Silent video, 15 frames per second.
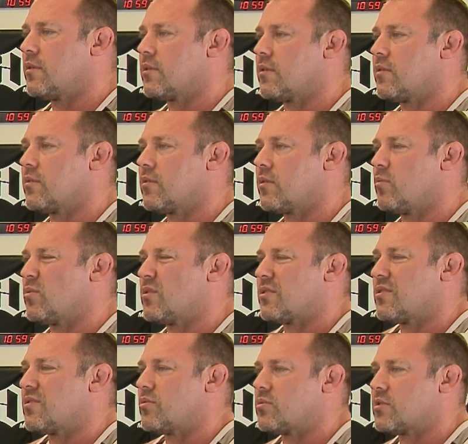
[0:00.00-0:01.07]
You know, I
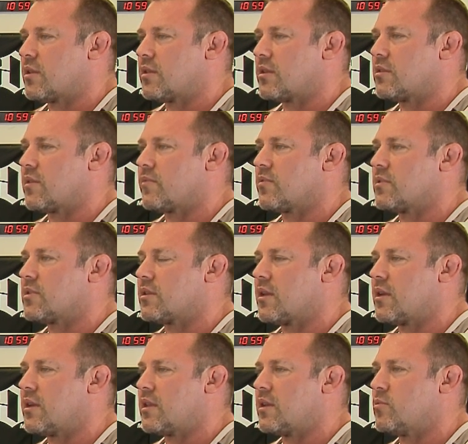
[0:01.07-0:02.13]
wanted to do something different to
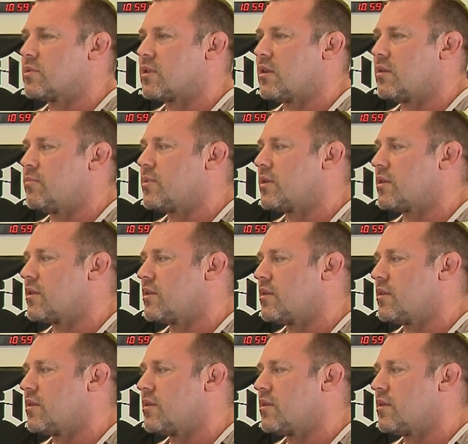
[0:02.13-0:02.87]
that. He was an Olympic